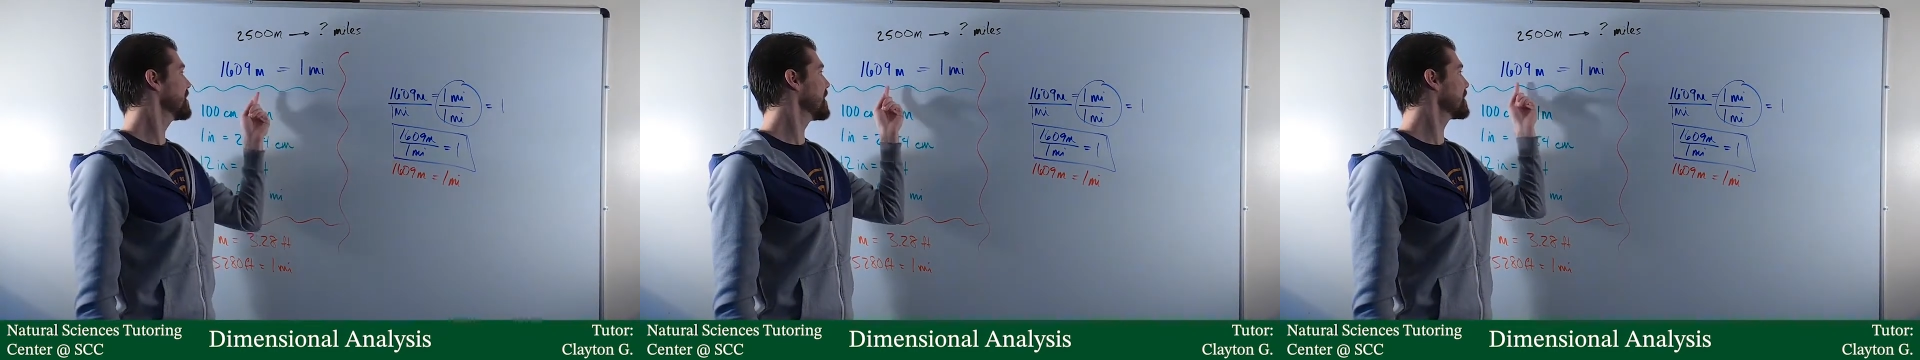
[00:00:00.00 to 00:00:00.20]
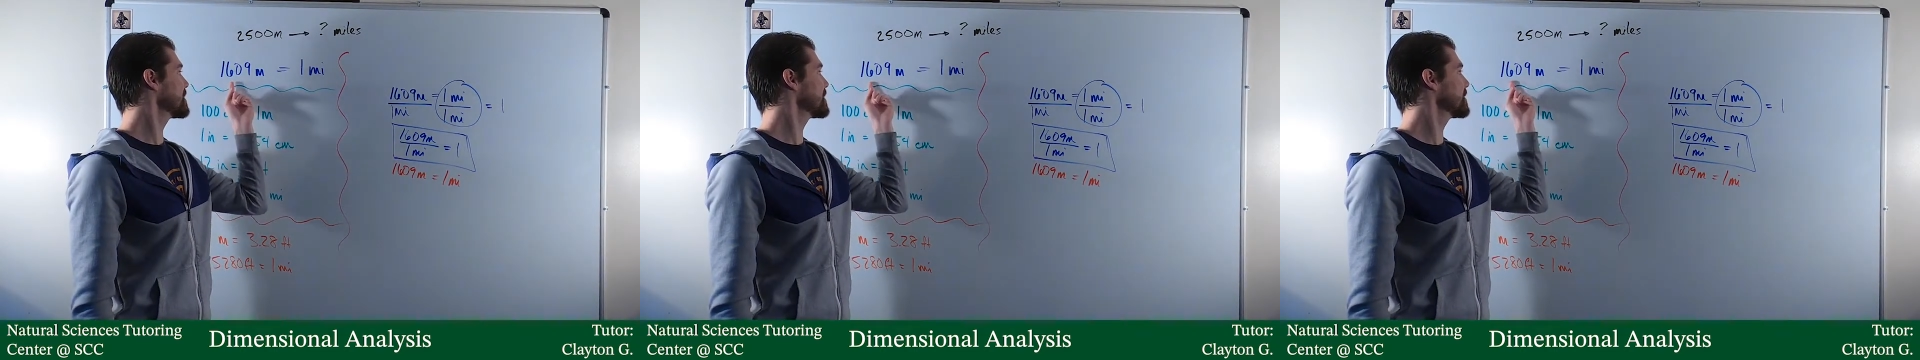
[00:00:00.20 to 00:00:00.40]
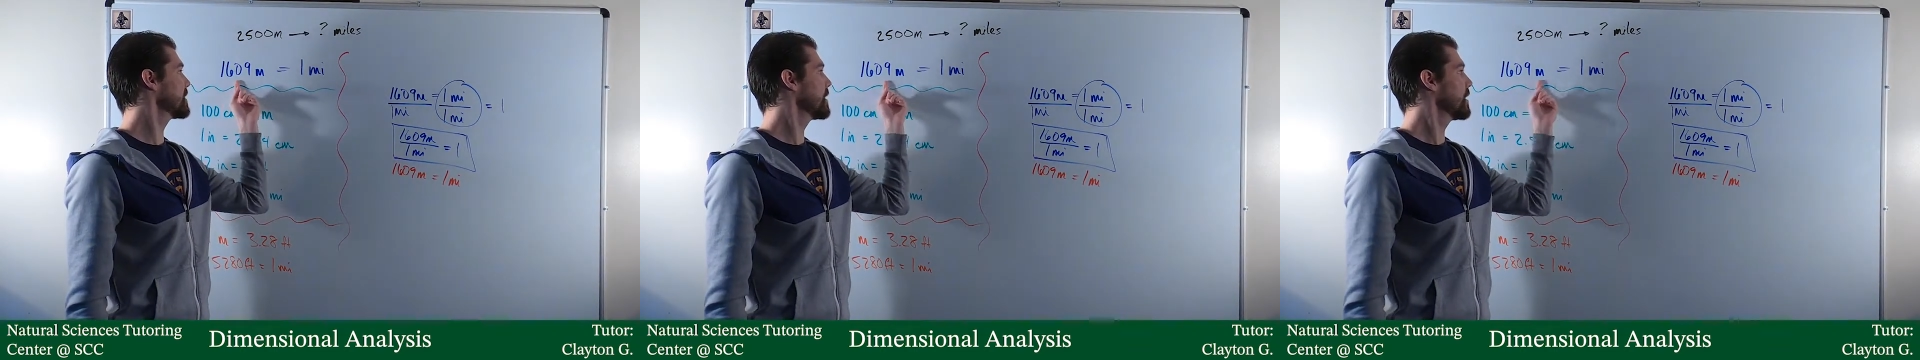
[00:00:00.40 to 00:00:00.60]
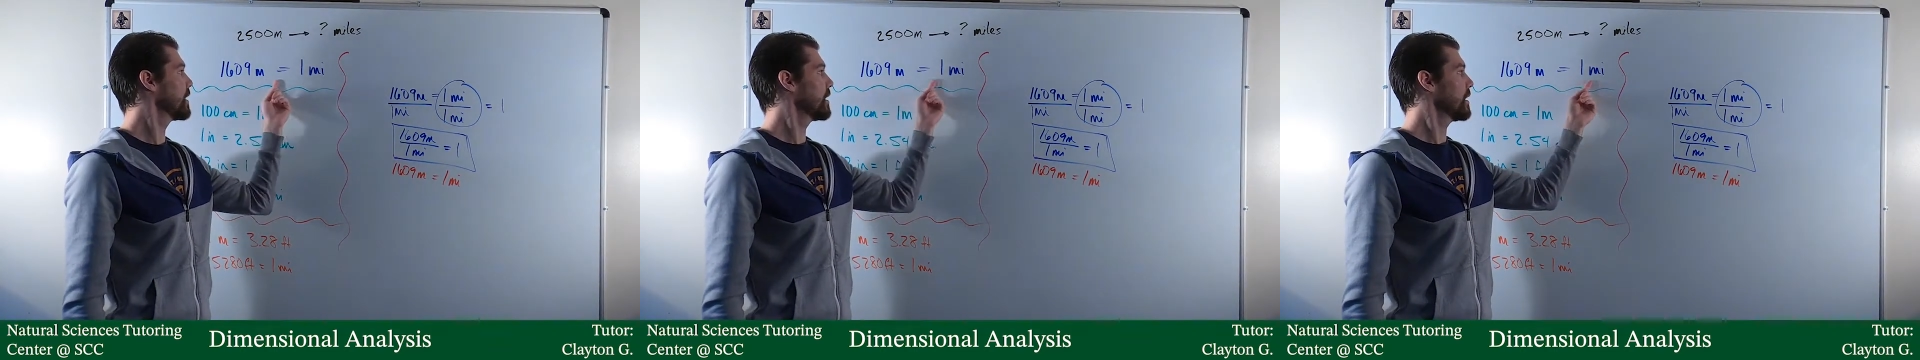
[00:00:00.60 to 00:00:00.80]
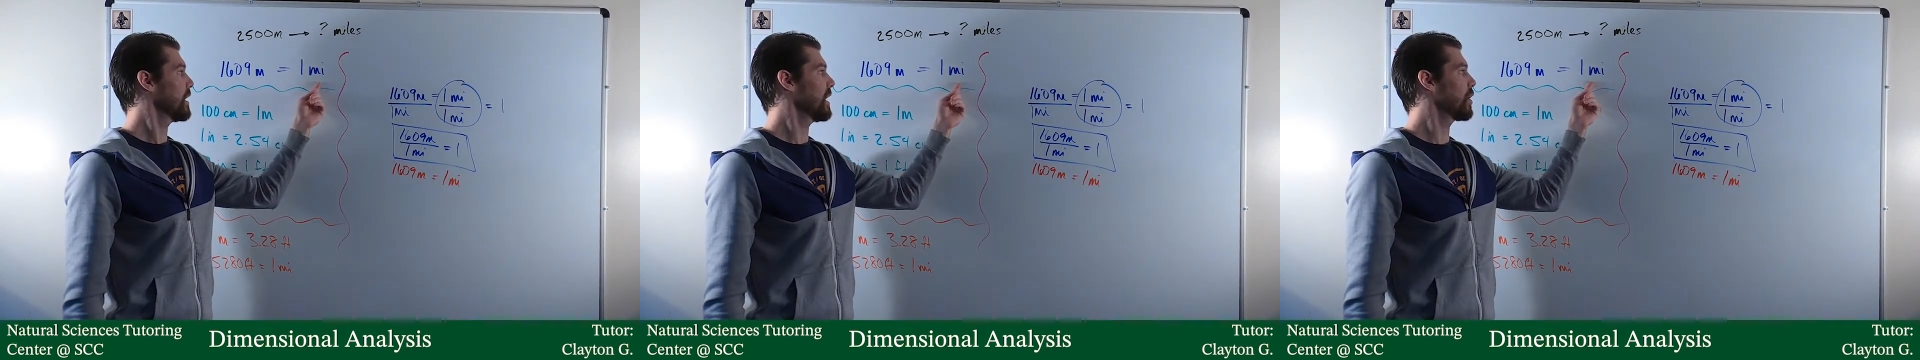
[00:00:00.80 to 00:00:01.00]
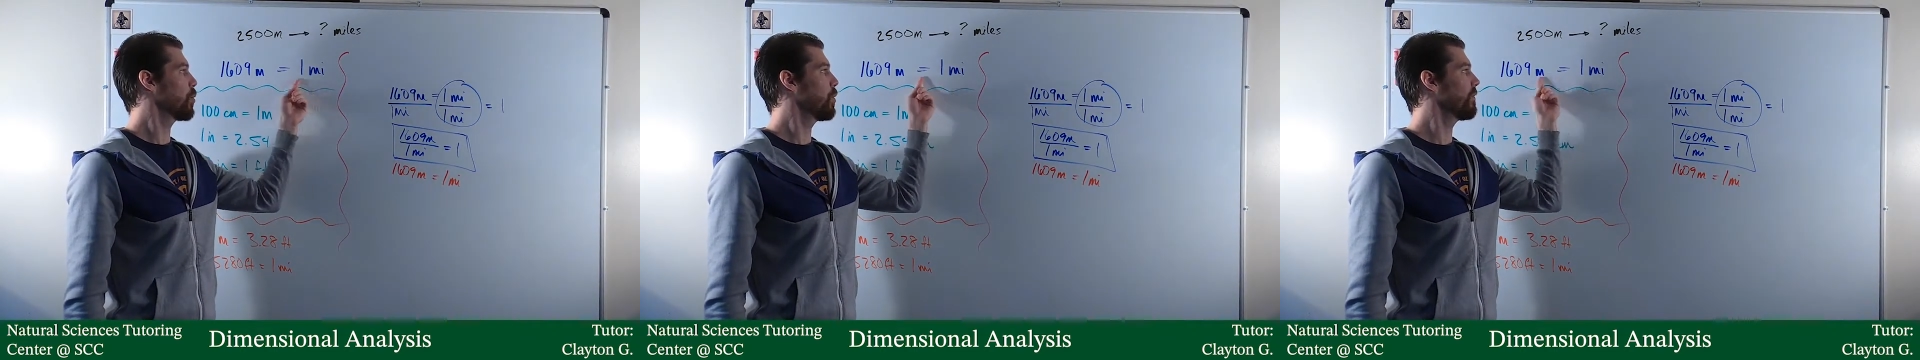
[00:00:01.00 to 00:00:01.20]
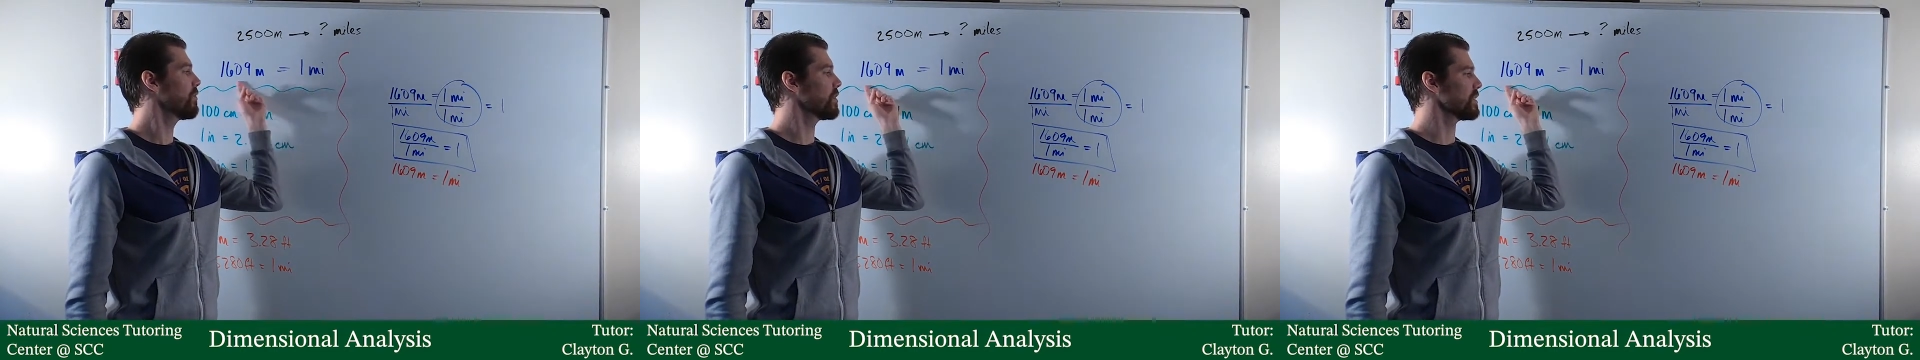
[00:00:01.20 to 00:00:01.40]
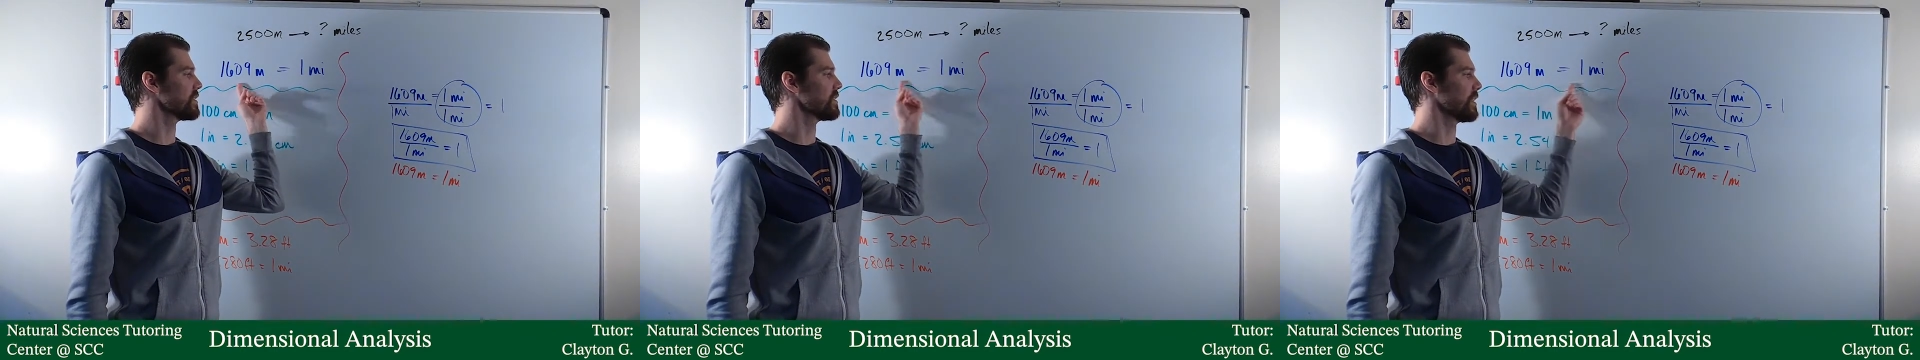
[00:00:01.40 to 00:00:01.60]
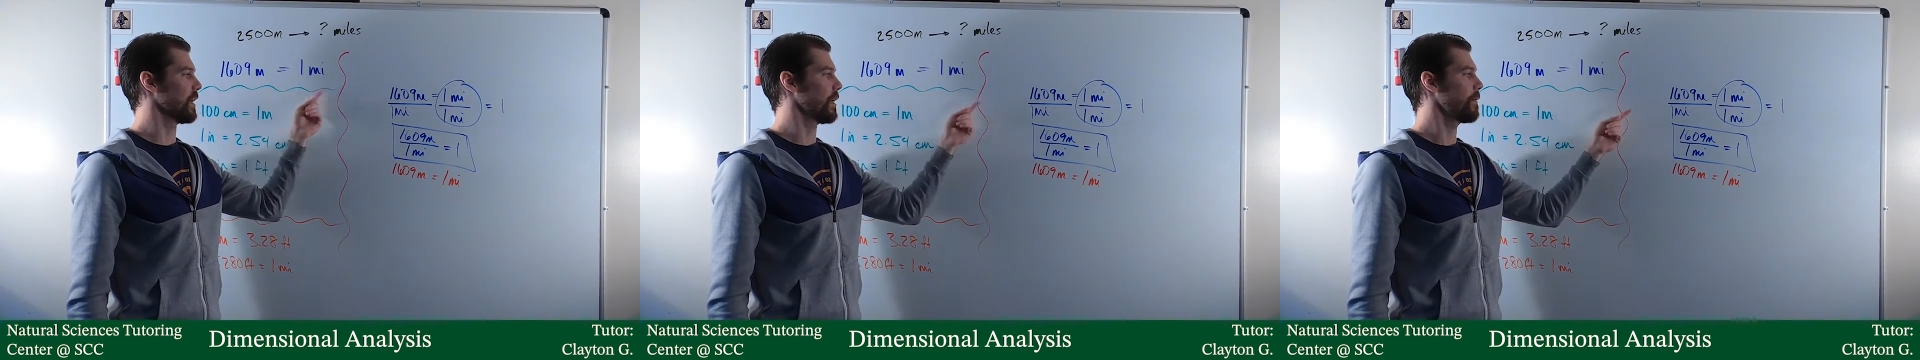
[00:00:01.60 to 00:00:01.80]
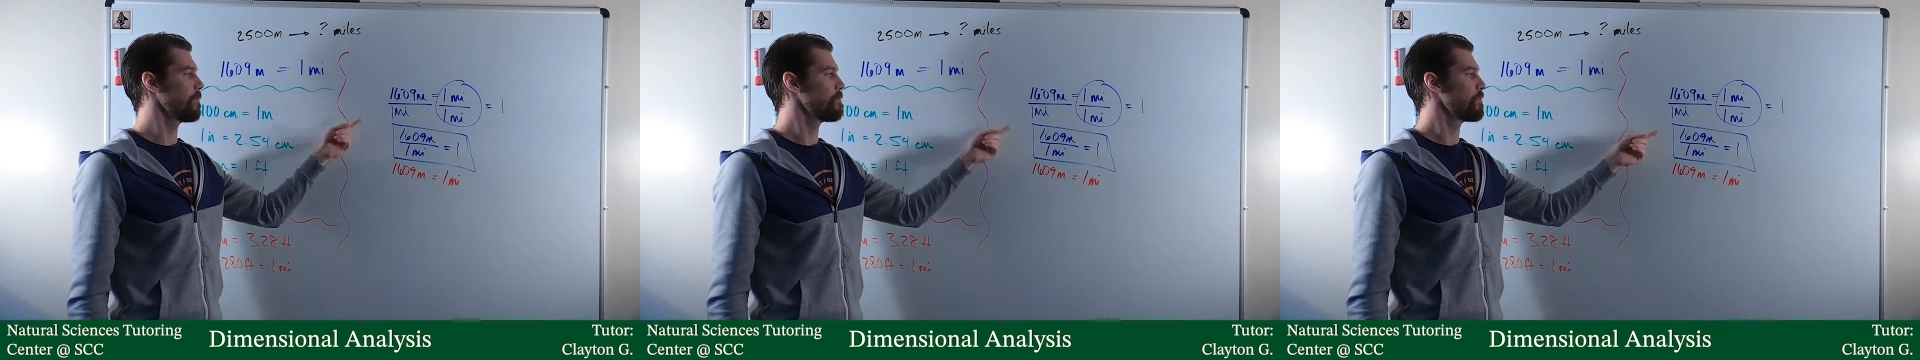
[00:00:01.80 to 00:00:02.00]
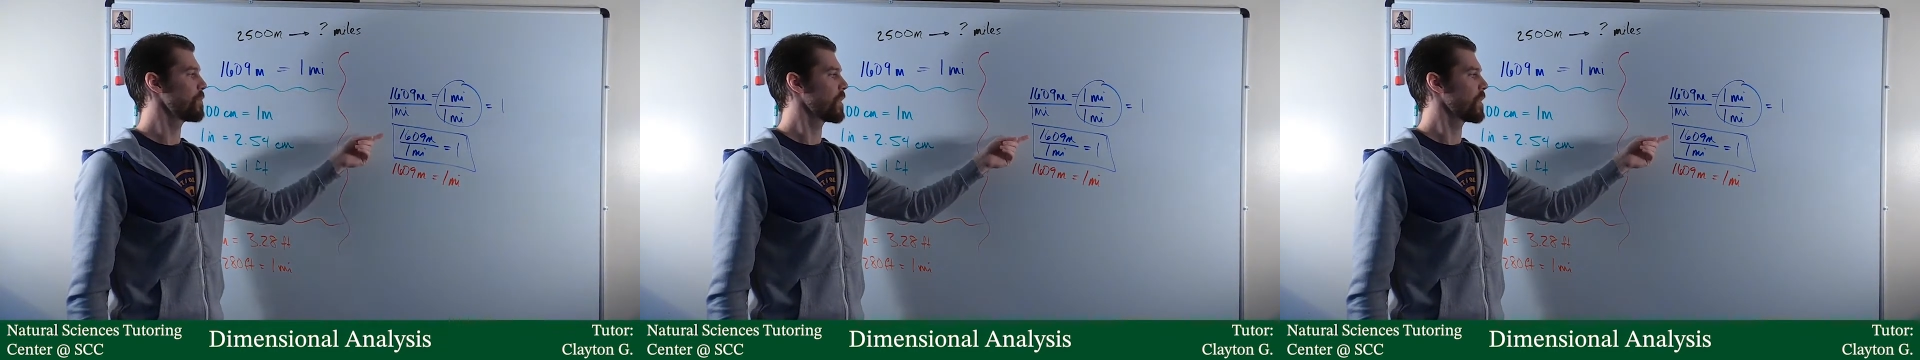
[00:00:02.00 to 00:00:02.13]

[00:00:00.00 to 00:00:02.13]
this equivalency,